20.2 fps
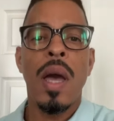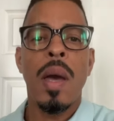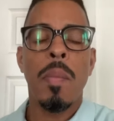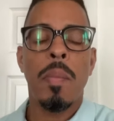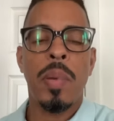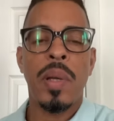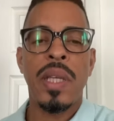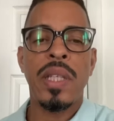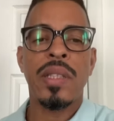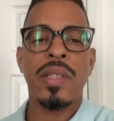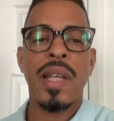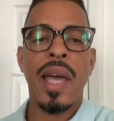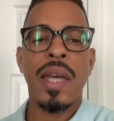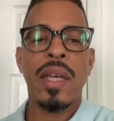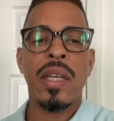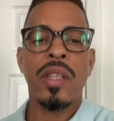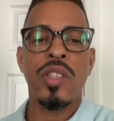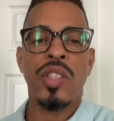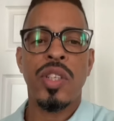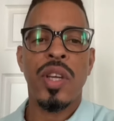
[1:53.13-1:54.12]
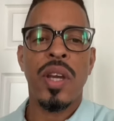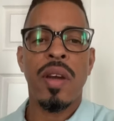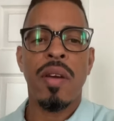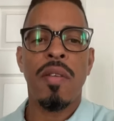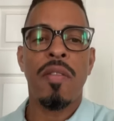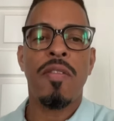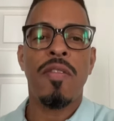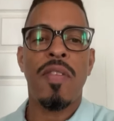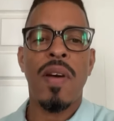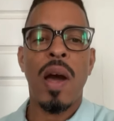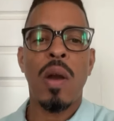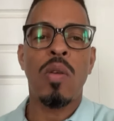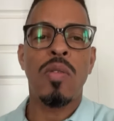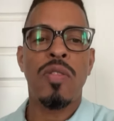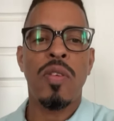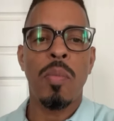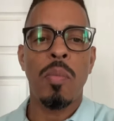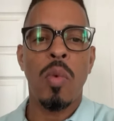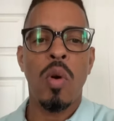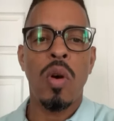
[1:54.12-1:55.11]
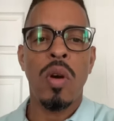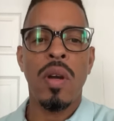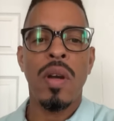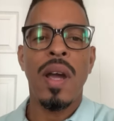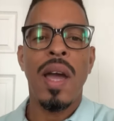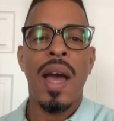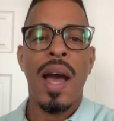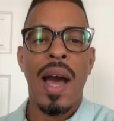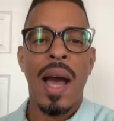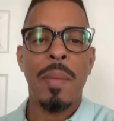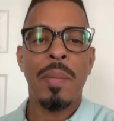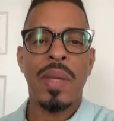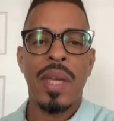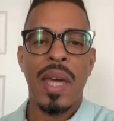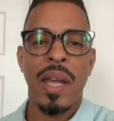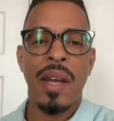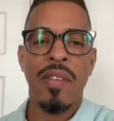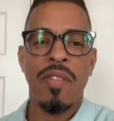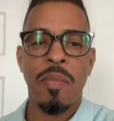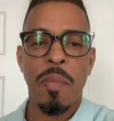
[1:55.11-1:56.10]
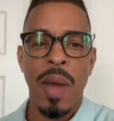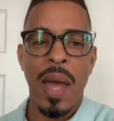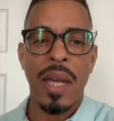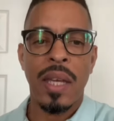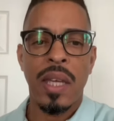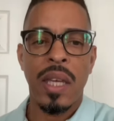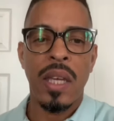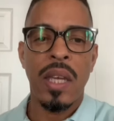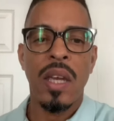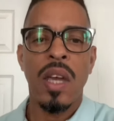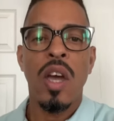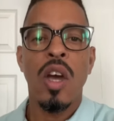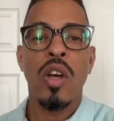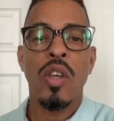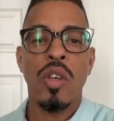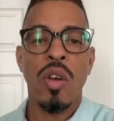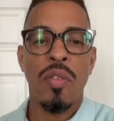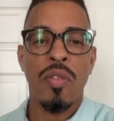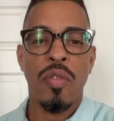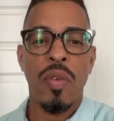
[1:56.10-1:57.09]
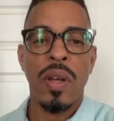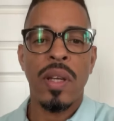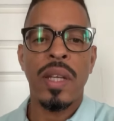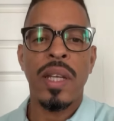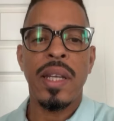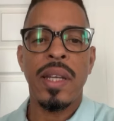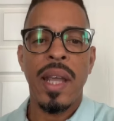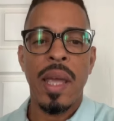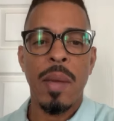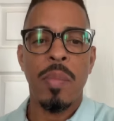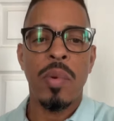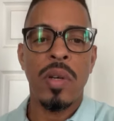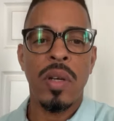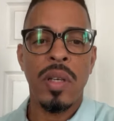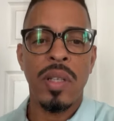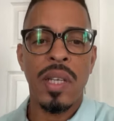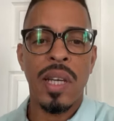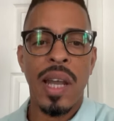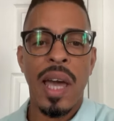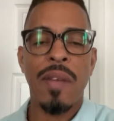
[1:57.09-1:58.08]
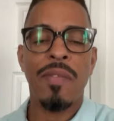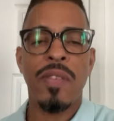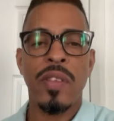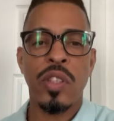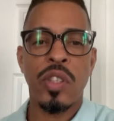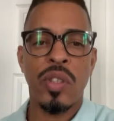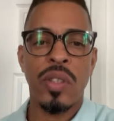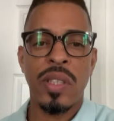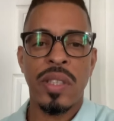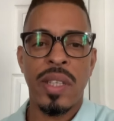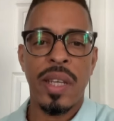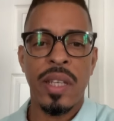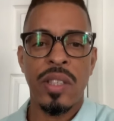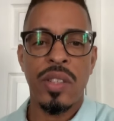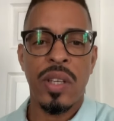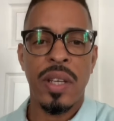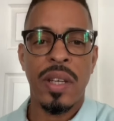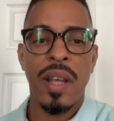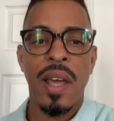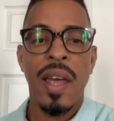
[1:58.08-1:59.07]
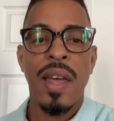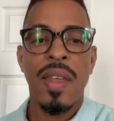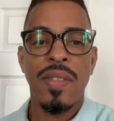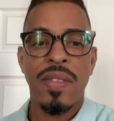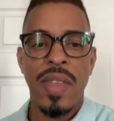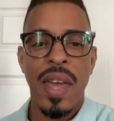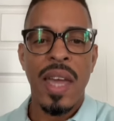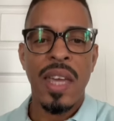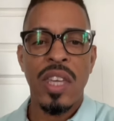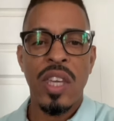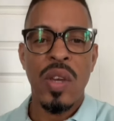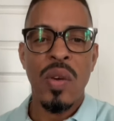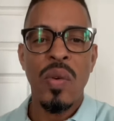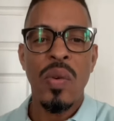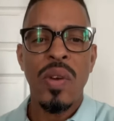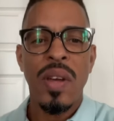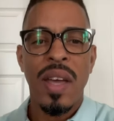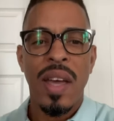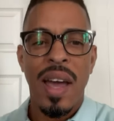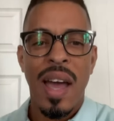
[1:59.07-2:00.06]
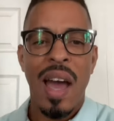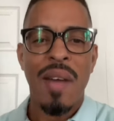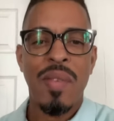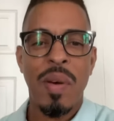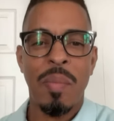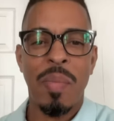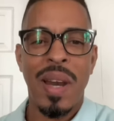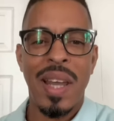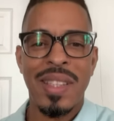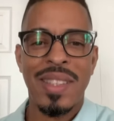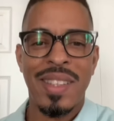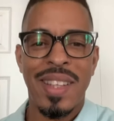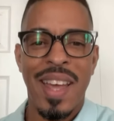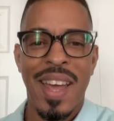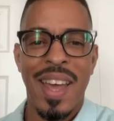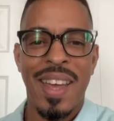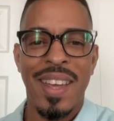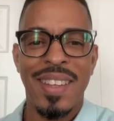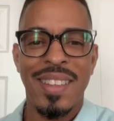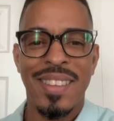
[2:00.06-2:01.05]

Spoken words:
Please like and share. Follow for more. I'm Kenneth Mackey, your friendly neighborhood life insurance agent. Thank you. Have a blessed day.